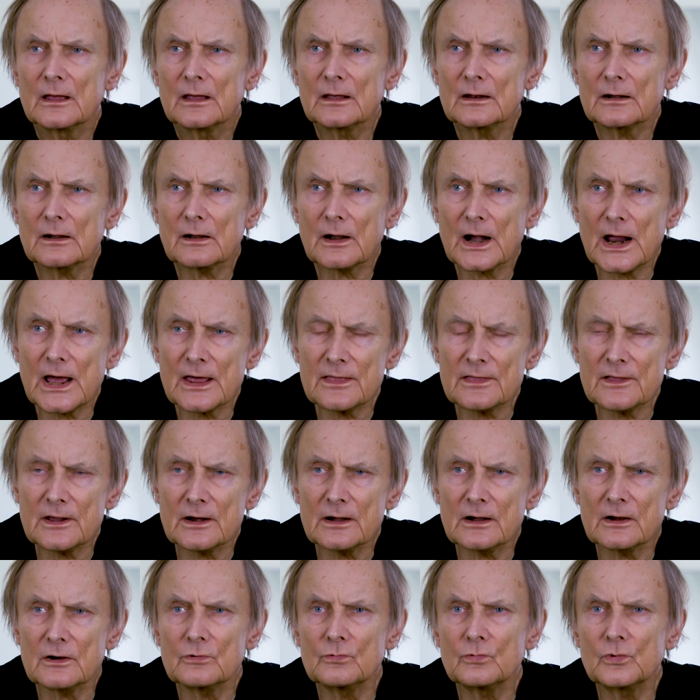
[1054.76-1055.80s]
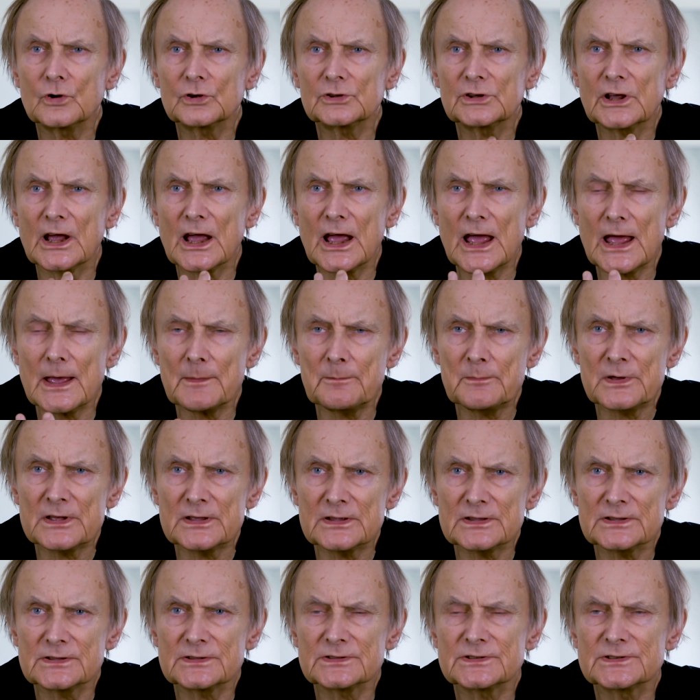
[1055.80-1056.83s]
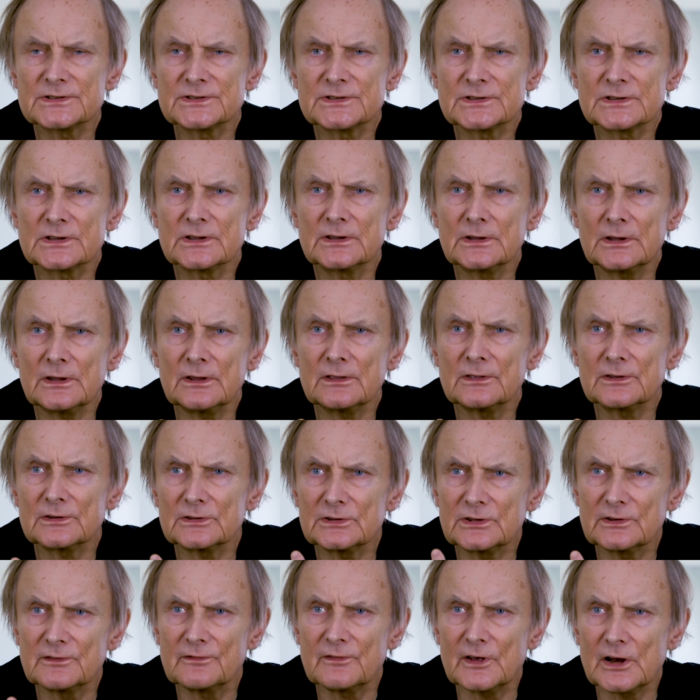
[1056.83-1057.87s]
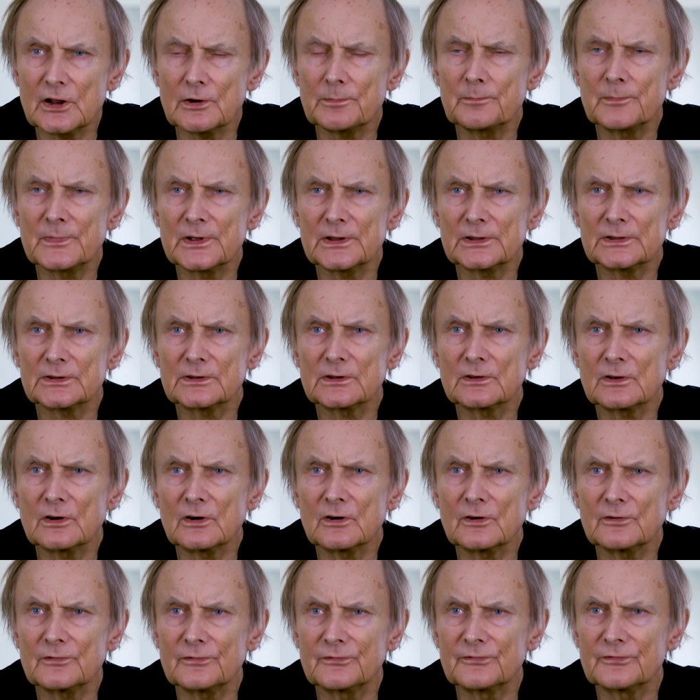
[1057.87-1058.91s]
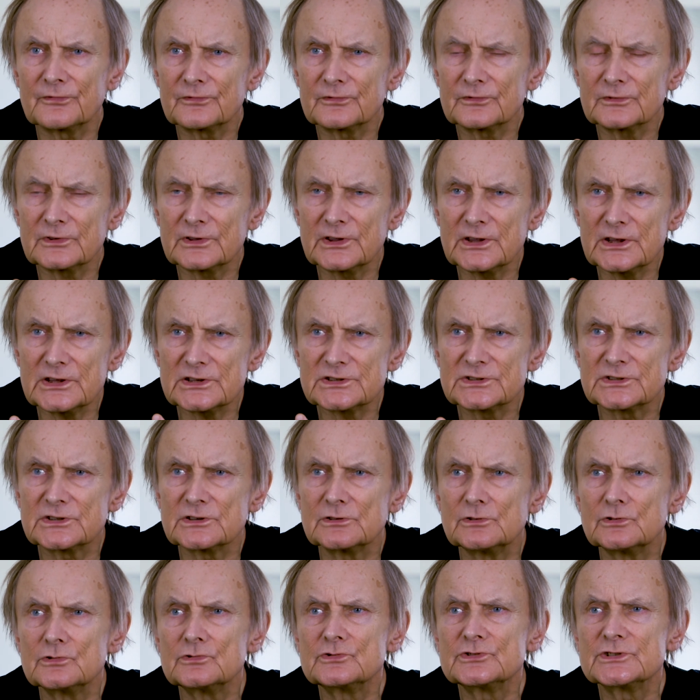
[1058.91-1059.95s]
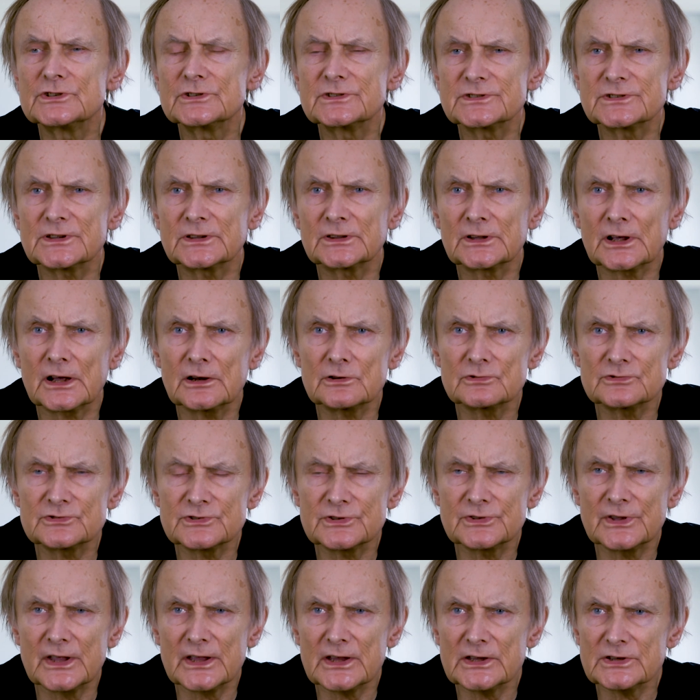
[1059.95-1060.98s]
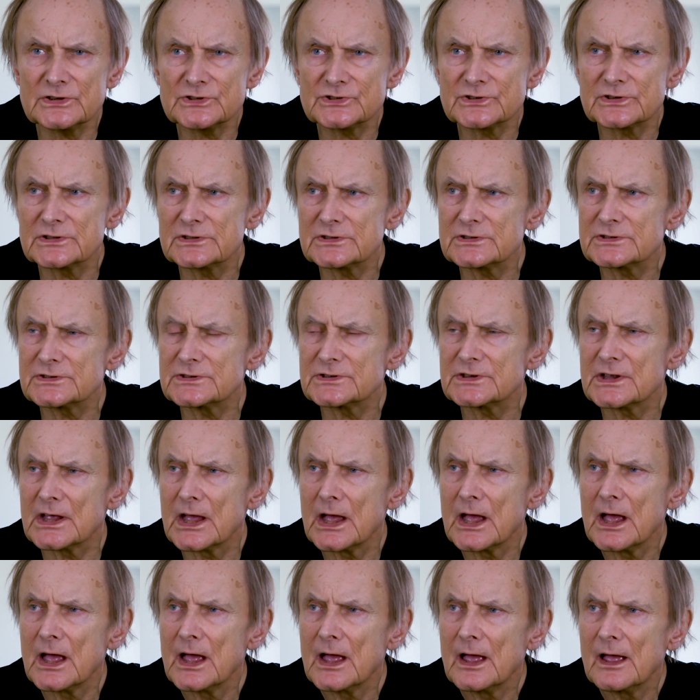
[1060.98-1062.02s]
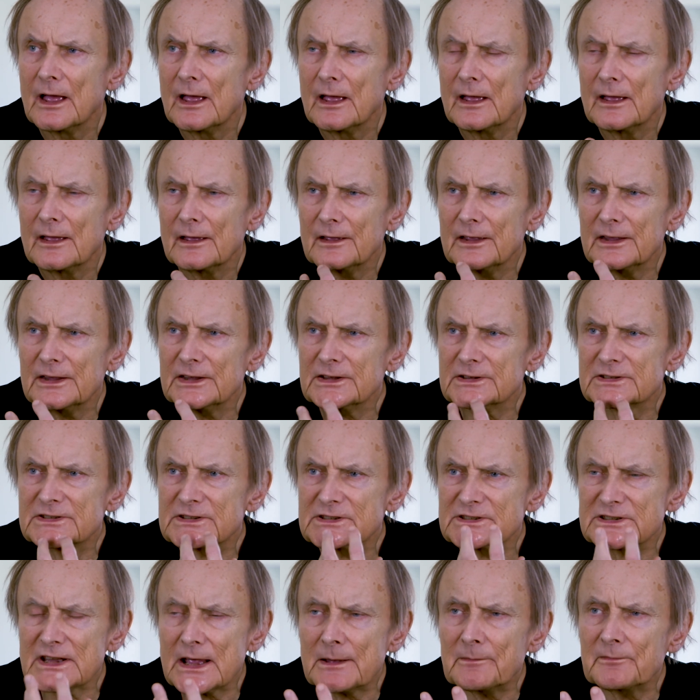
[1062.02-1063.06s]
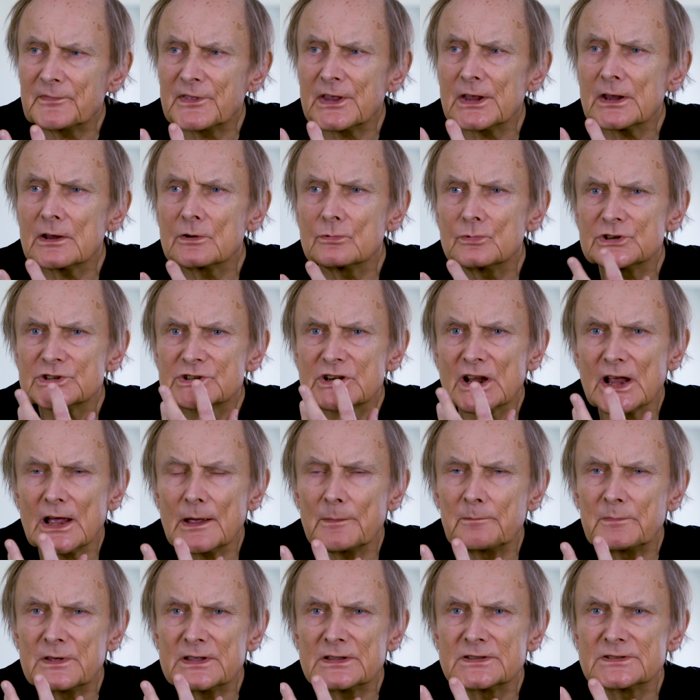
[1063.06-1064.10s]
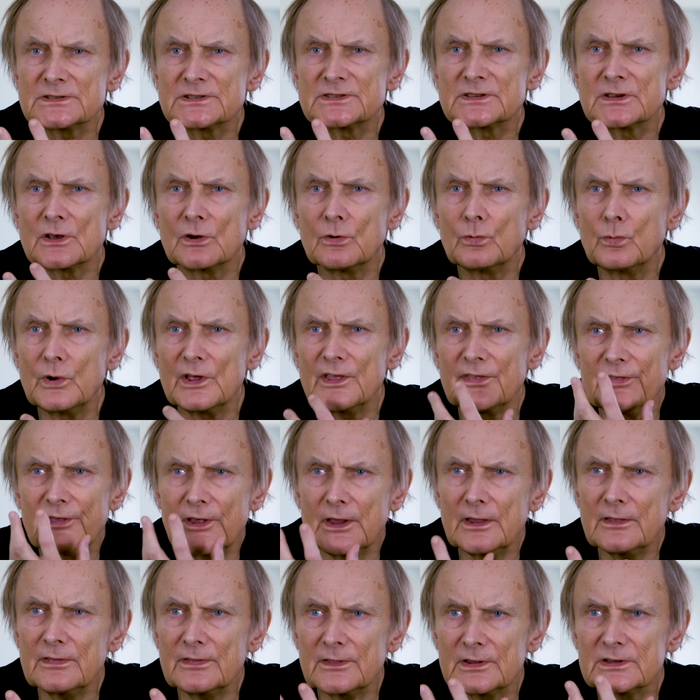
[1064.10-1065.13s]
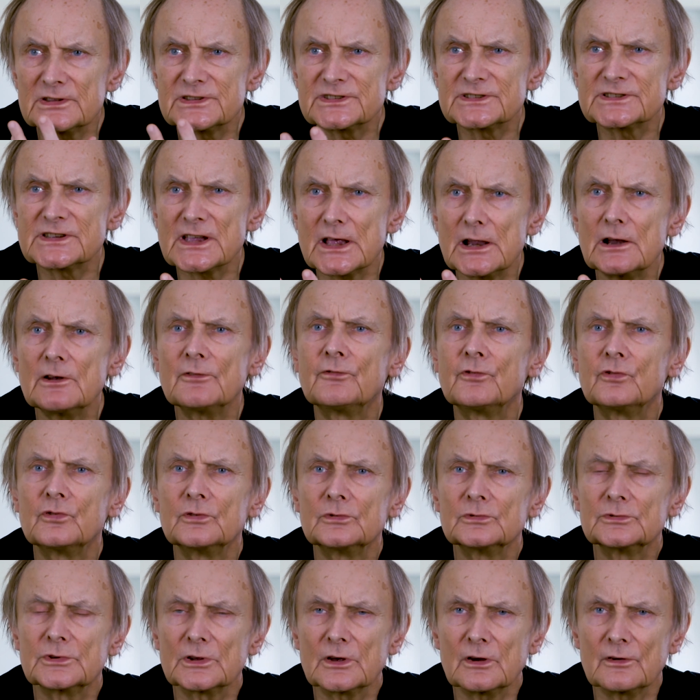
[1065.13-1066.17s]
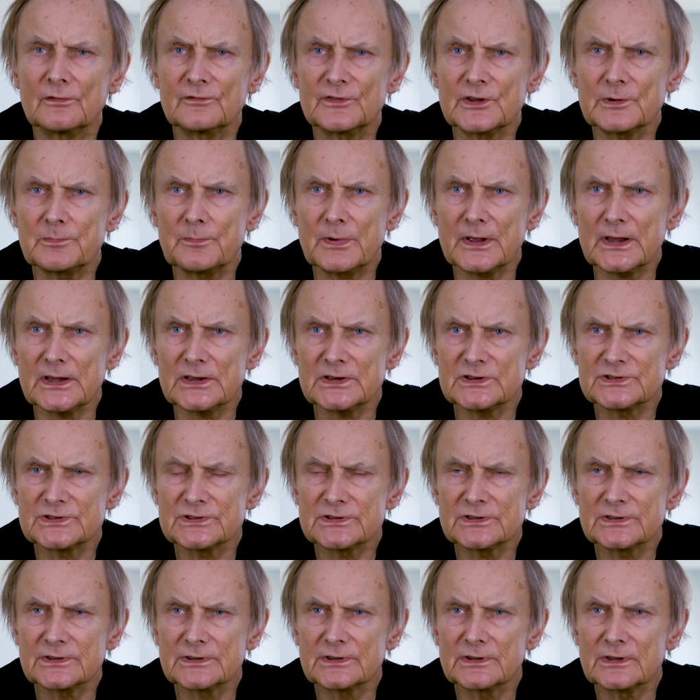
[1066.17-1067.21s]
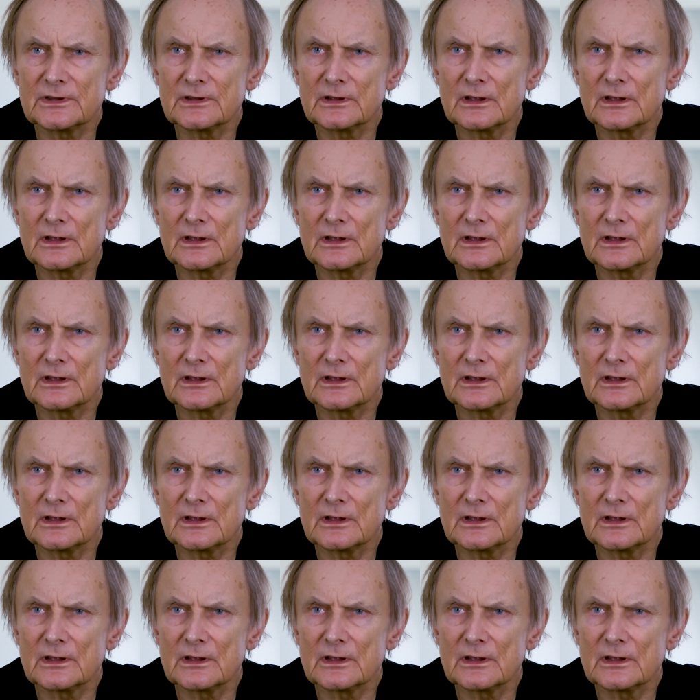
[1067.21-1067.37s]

Rather, what happens in the development of these delusions and hallucinations is something which happens within the selfhood of the patient